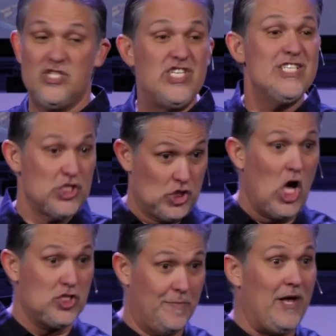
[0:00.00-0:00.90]
Jesus
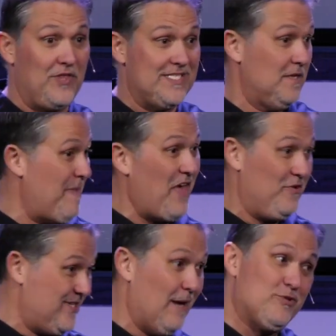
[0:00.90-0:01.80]
talks about this in Matthew
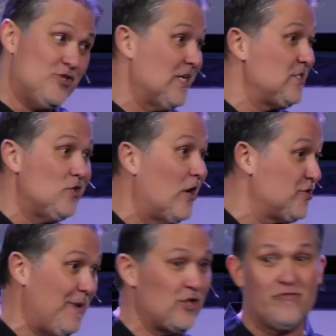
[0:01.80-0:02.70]
chapter 6. He talks
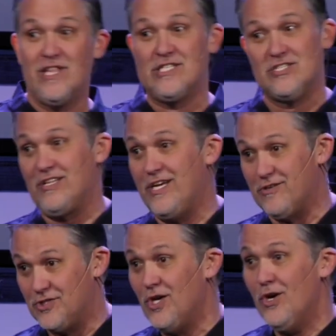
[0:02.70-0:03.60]
about the religious
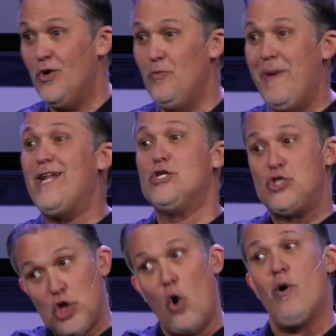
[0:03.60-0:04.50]
leaders who made a
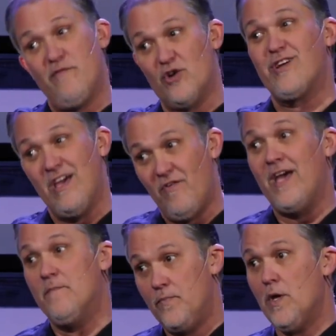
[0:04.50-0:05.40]
show of their
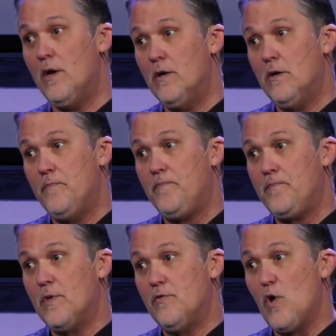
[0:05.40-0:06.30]
giving
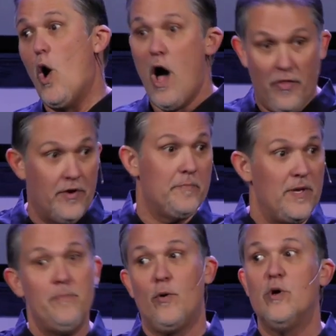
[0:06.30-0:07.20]
so other
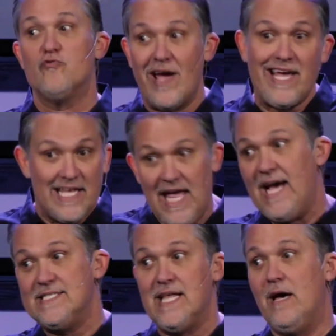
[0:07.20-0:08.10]
people would
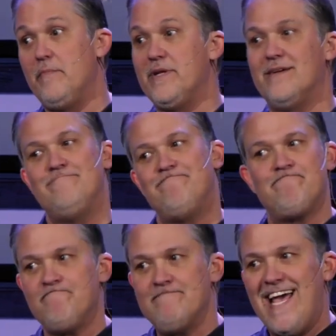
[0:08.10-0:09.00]
recognize them. And it,
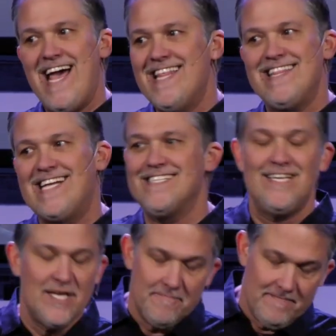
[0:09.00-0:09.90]
that
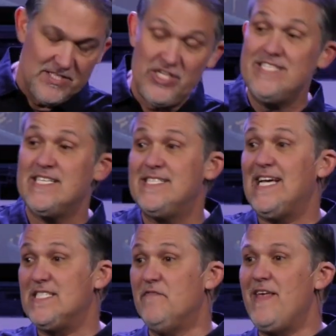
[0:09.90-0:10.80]
Jesus
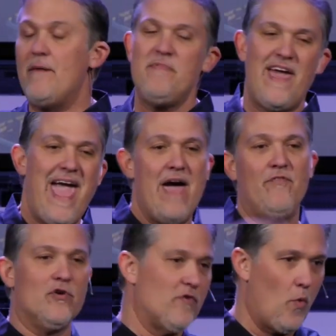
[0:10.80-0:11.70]
says of them, they have
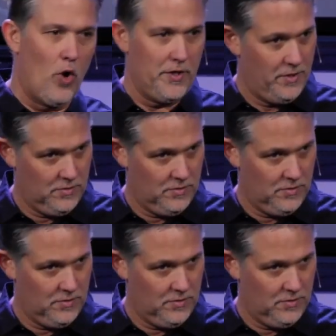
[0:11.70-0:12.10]
the reward.